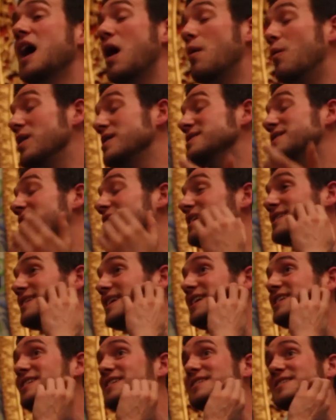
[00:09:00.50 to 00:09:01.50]
I once heard a
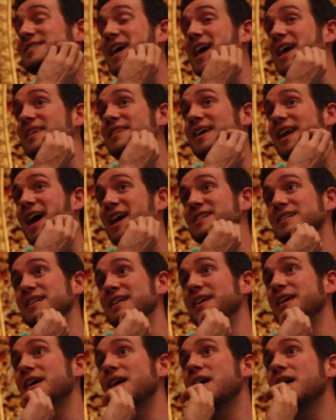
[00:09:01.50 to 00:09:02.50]
teacher say that
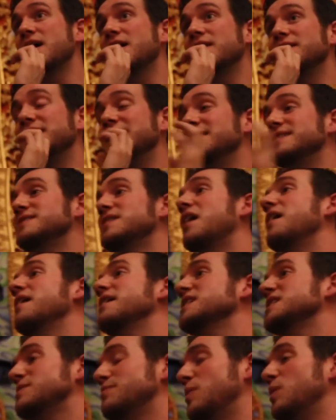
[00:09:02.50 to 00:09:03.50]
actually the
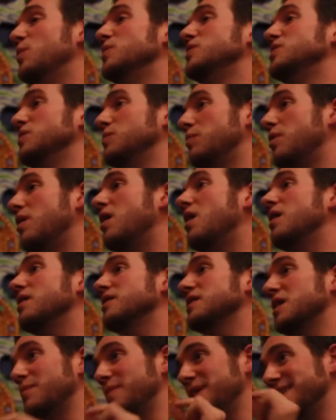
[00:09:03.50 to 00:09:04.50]
entire spiritual
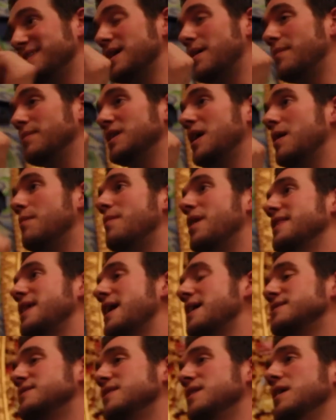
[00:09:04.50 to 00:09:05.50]
path would be summed up by
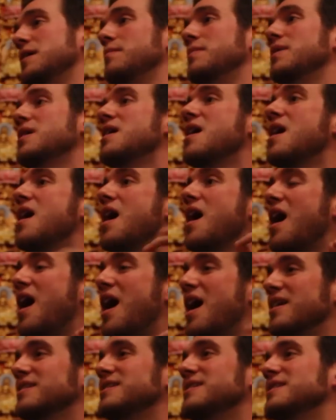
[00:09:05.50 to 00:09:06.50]
that term,
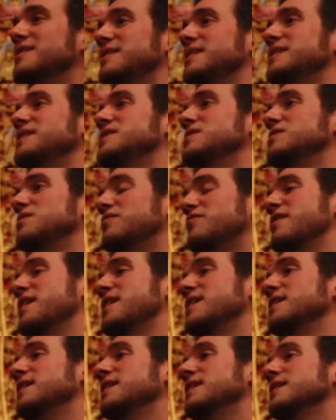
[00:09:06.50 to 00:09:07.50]
unconditional
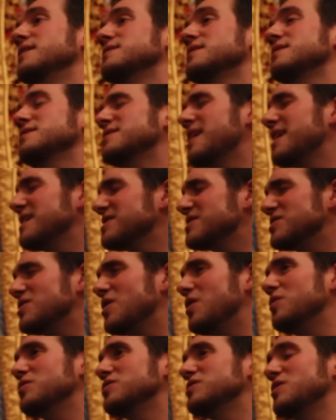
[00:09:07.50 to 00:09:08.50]
friendliness. So that's
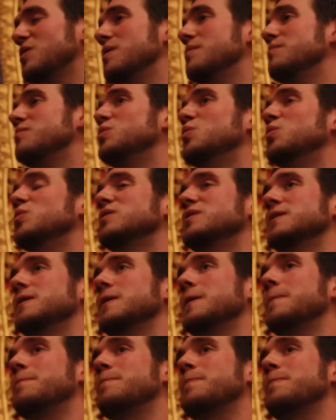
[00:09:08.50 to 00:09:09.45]
so, so important.